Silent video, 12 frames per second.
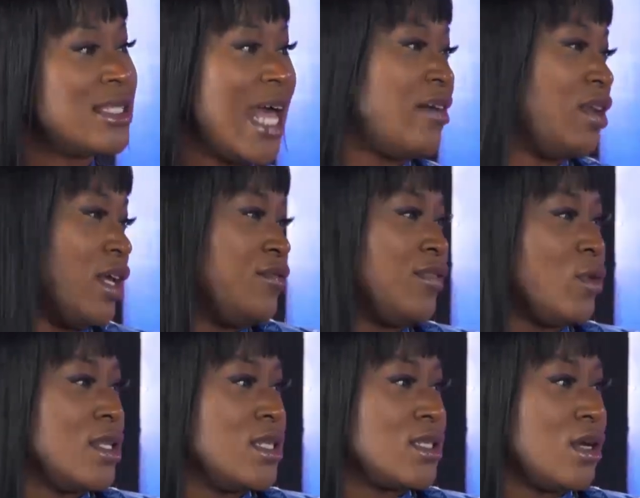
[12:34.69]
to have an
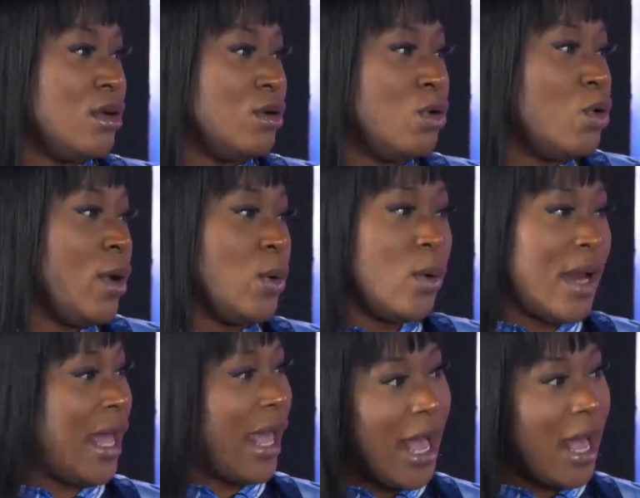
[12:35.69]
influence on, who and what
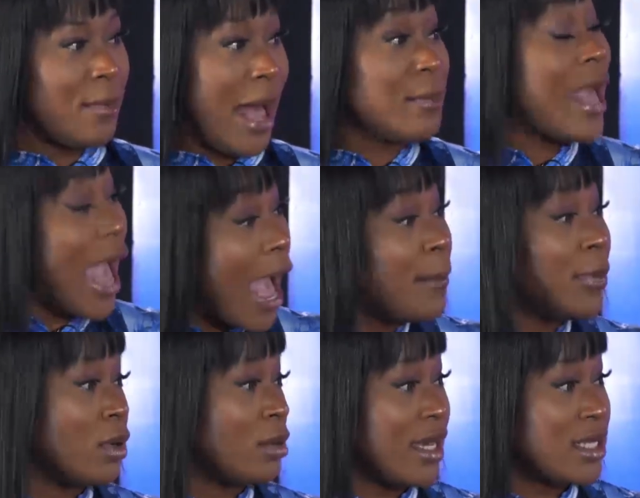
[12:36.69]
I am. I'm
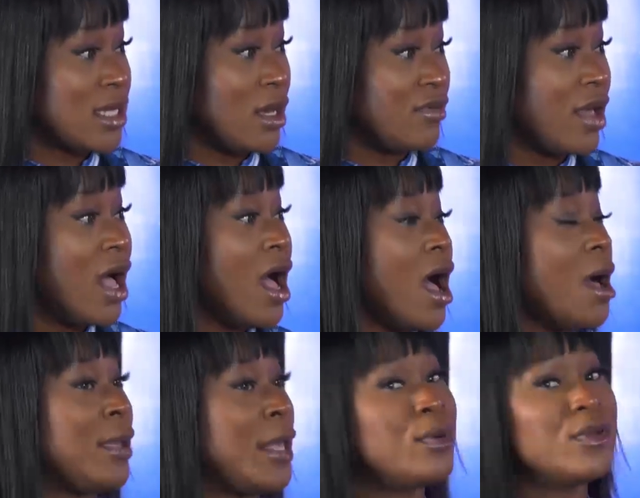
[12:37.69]
happy with myself. Okay.
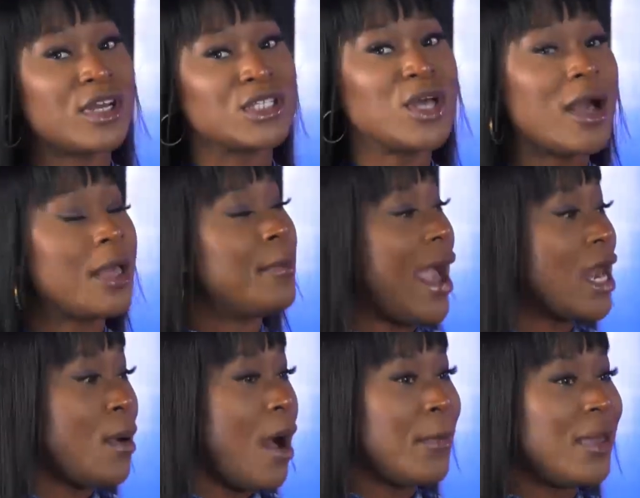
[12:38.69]
People that are talking bad
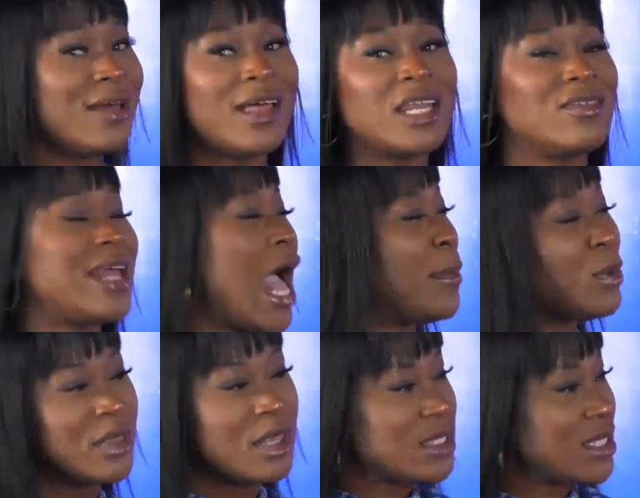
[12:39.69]
about me are not even happy
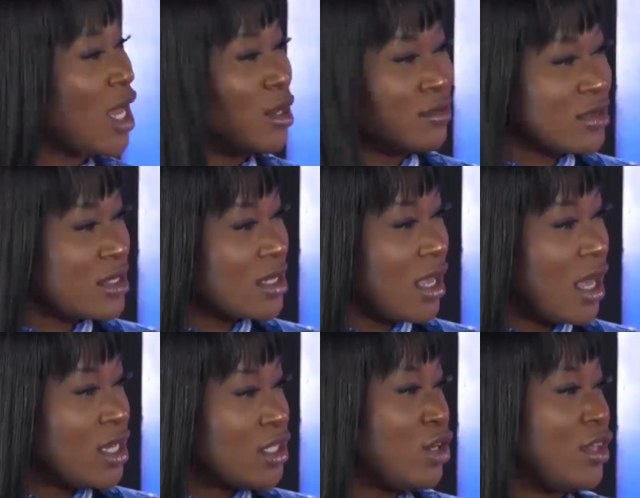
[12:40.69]
with themselves.
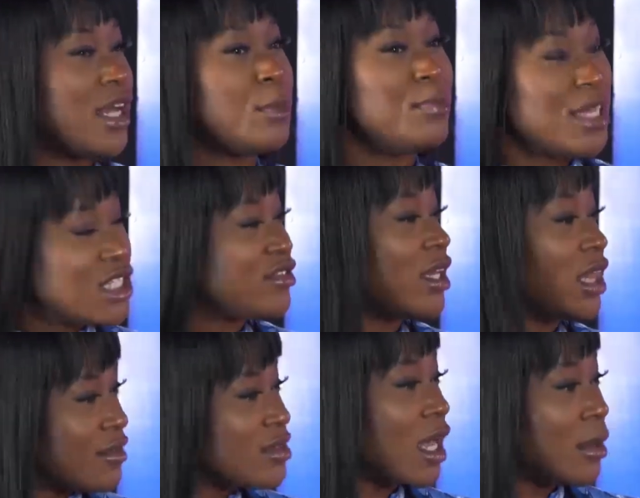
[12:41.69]
Okay. So their misery
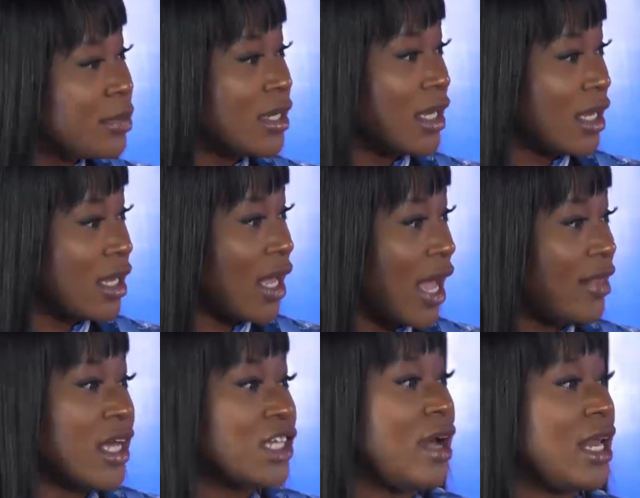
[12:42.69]
loves company,
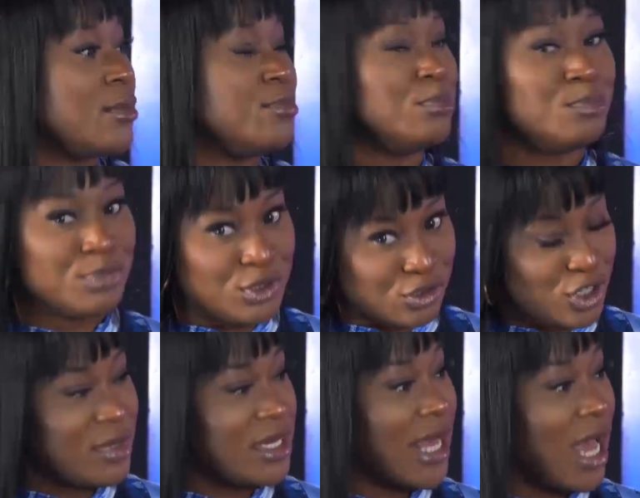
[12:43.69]
and they're trying to
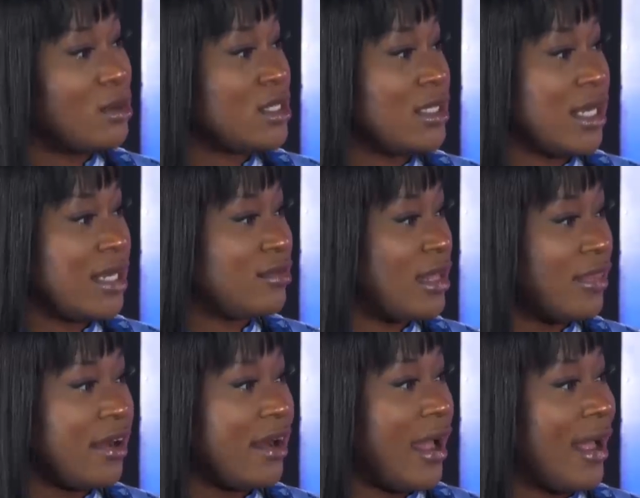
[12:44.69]
draw me down to the level that
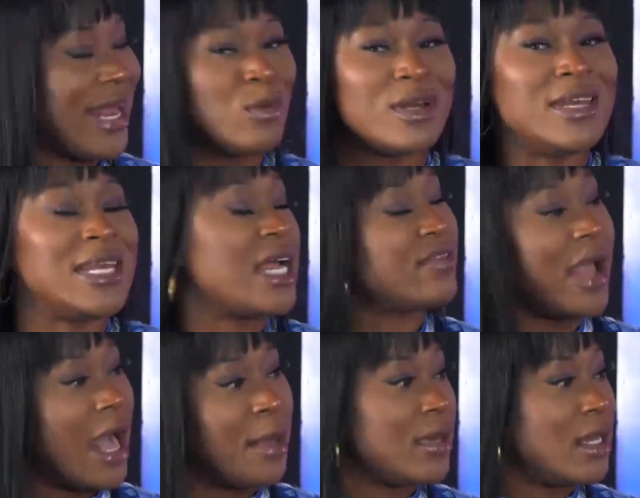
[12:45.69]
they're at, and that will never
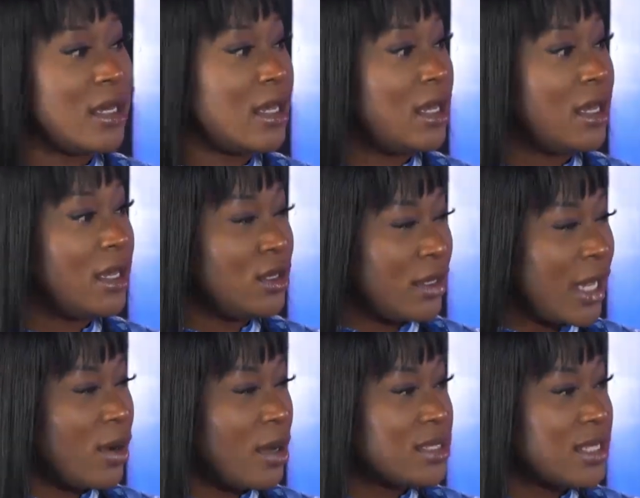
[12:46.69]
happen. Mm. You
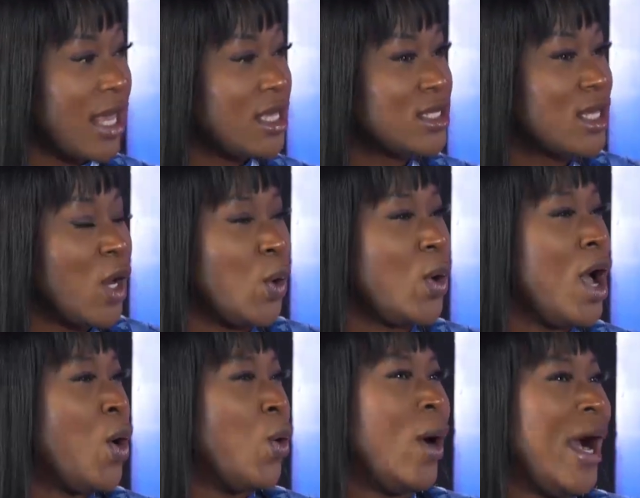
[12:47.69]
get mm. what I'm saying? Mm. So
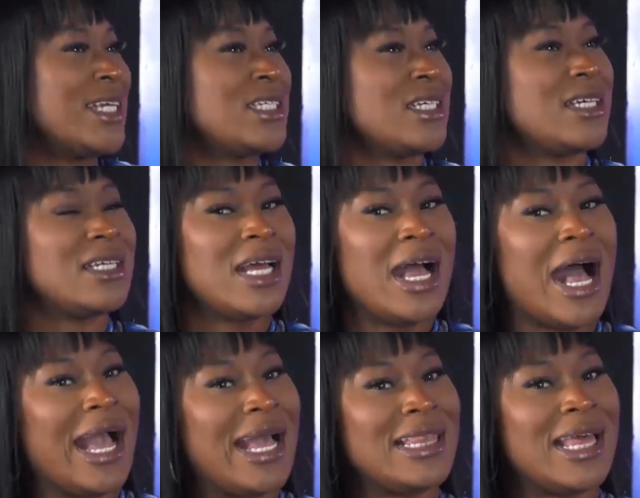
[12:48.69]
why should
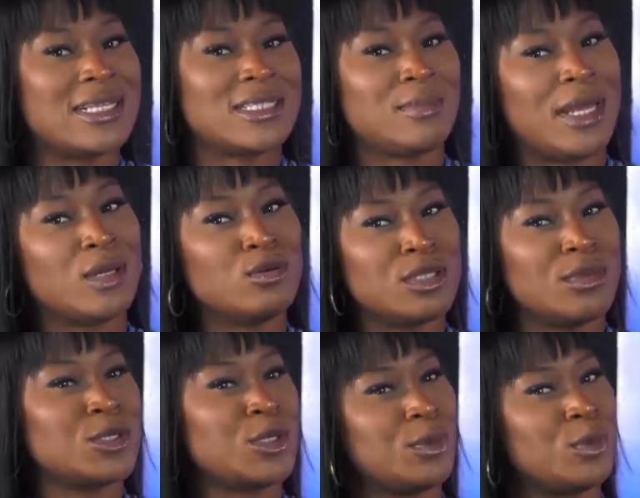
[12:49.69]
I let somebody who's
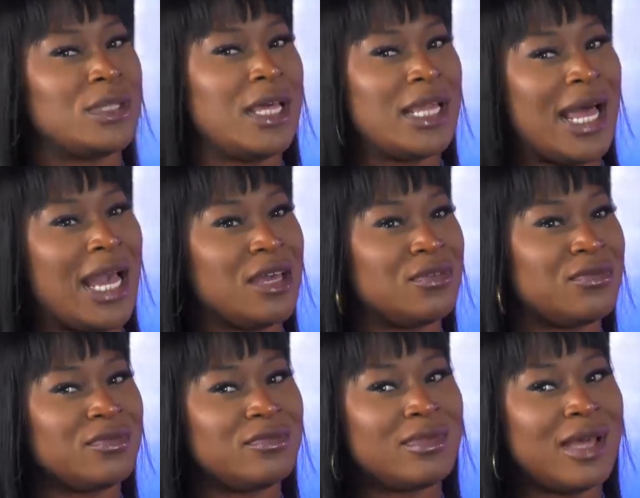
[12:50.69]
miserable with their
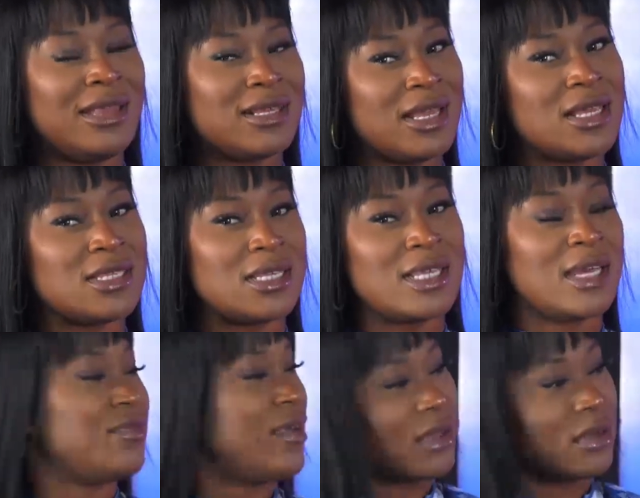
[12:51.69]
life and the things they say
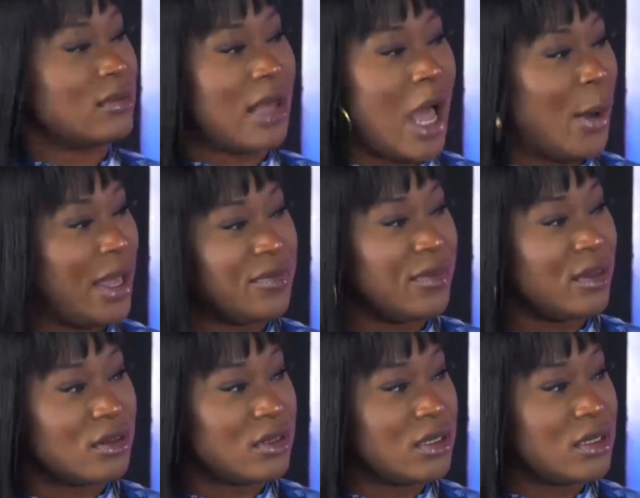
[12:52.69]
affect how I
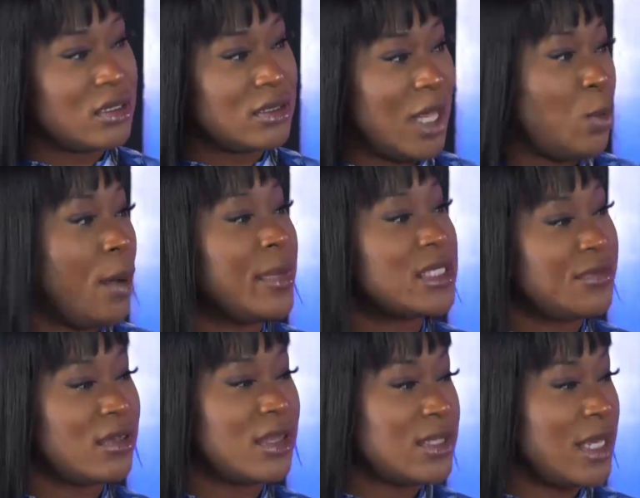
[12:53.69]
feel? Mm. They want me to
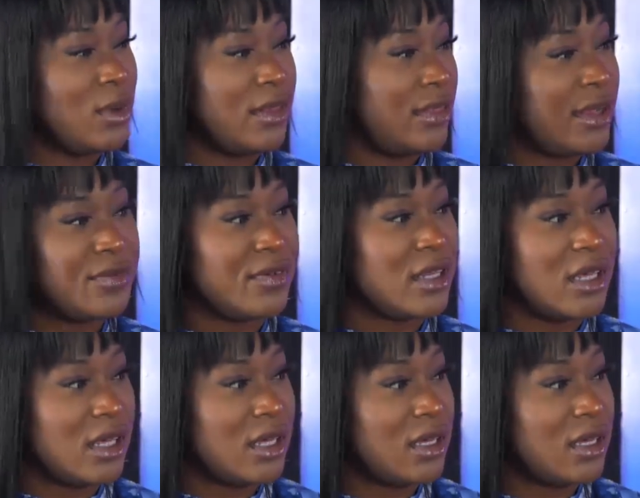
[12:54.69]
feel the same way that they're feeling.